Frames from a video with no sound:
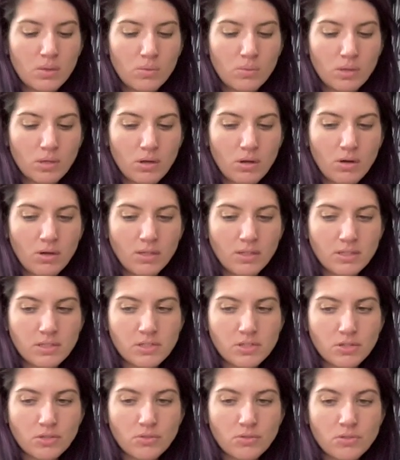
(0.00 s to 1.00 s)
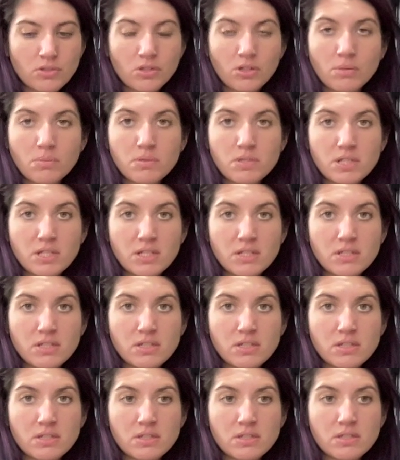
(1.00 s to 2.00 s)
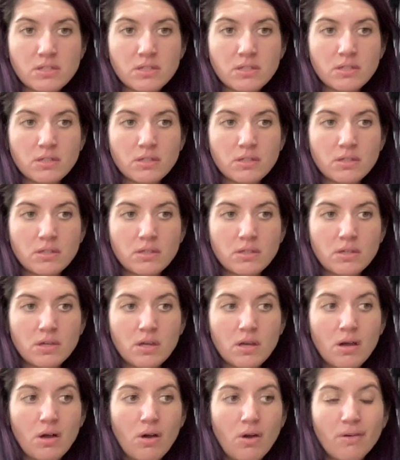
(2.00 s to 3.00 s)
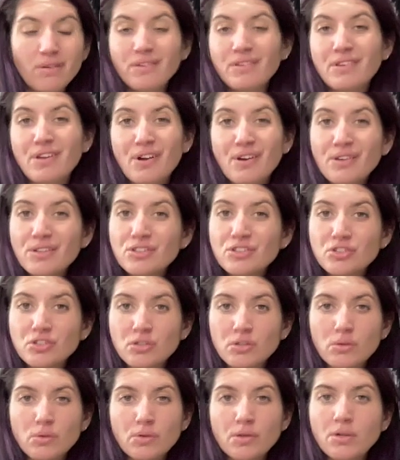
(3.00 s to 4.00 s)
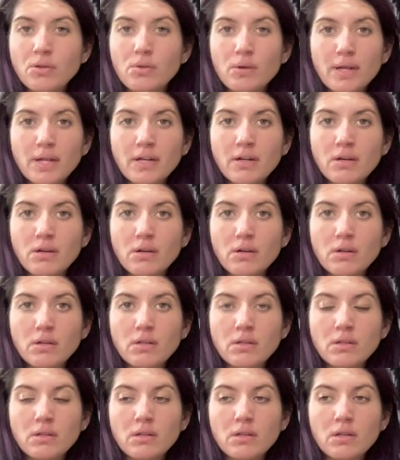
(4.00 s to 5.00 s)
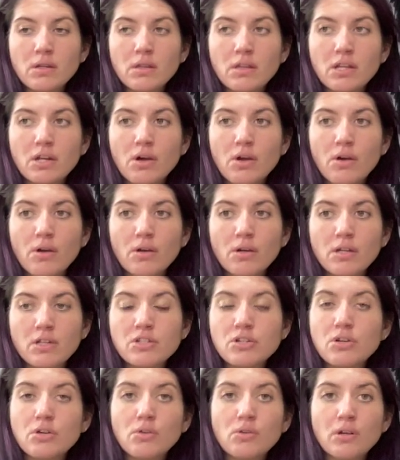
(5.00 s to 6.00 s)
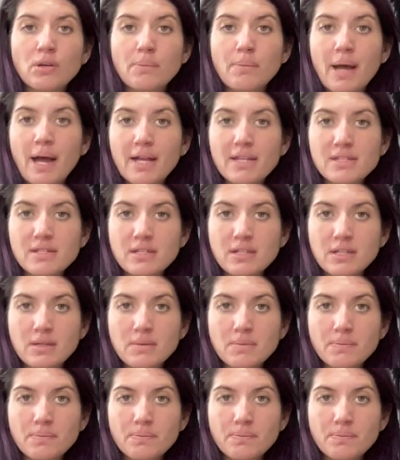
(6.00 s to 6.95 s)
when our external circumstances are larger or greater than our internal capacity.